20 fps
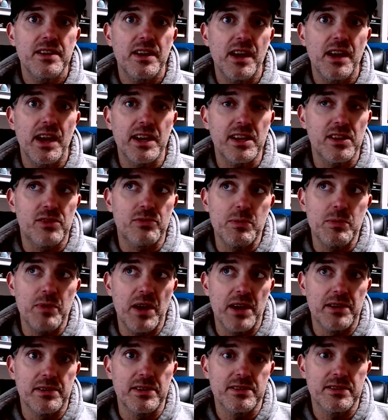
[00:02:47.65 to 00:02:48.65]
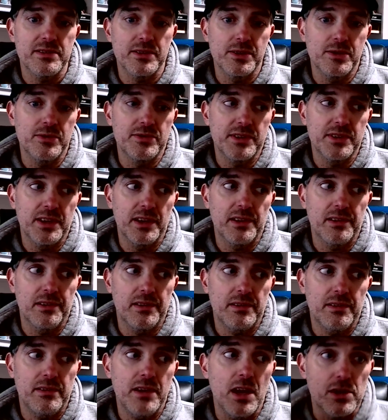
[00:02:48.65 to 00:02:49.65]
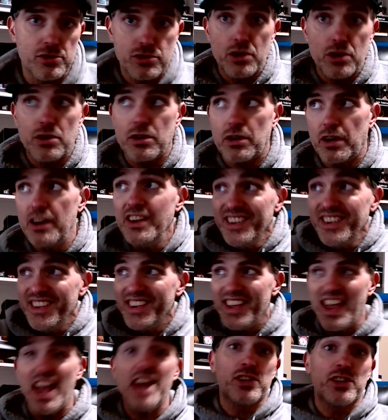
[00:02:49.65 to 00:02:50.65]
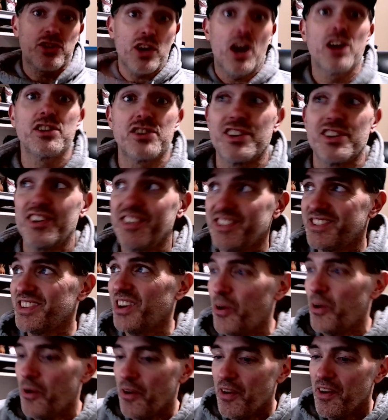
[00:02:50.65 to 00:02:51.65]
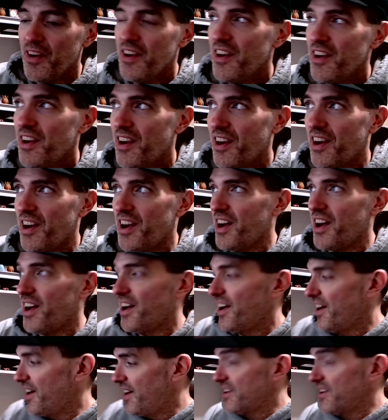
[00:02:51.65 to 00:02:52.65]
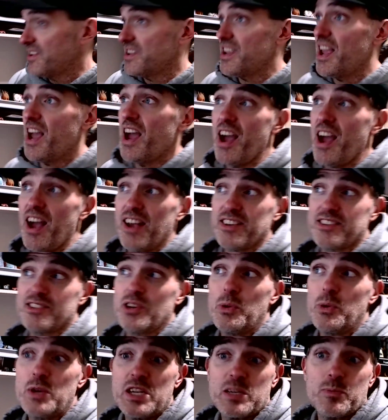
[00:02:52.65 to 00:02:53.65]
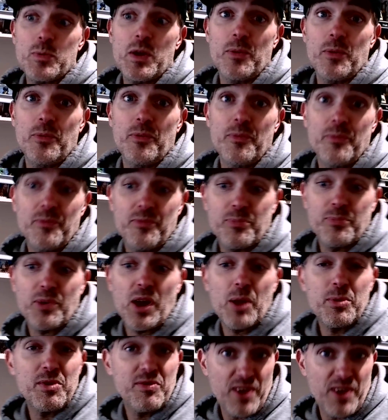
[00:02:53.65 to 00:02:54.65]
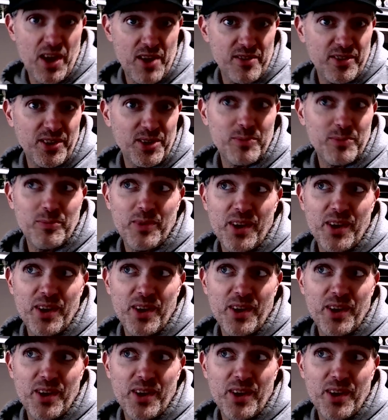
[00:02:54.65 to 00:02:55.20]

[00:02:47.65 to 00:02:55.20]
I get 3 batteries. So I was like, yeah, sure, and a charger. So yeah, so we spent probably $500.